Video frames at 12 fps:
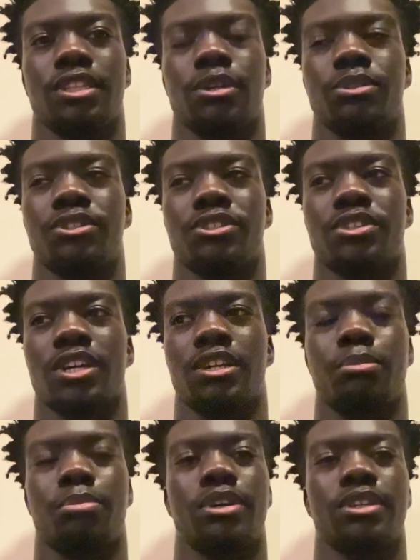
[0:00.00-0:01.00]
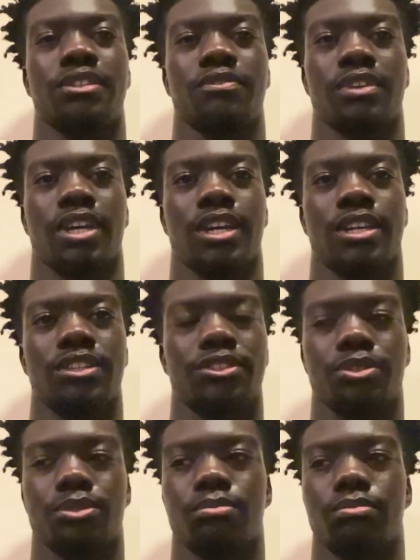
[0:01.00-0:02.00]
They were just trying to impress other
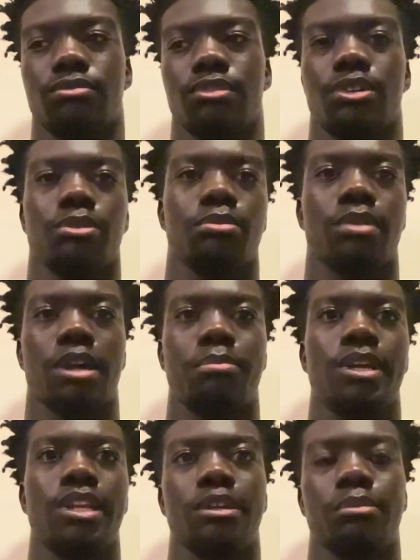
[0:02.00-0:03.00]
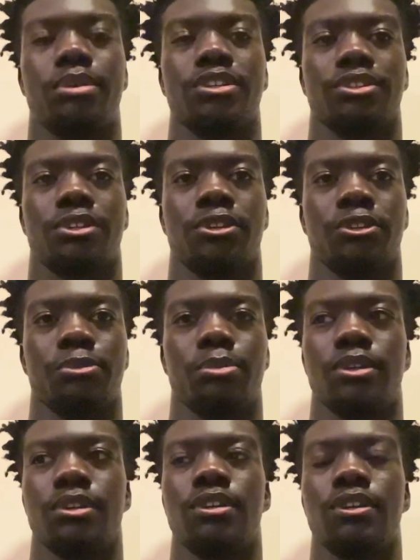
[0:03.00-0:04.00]
guys, well, and mainly impress girls, but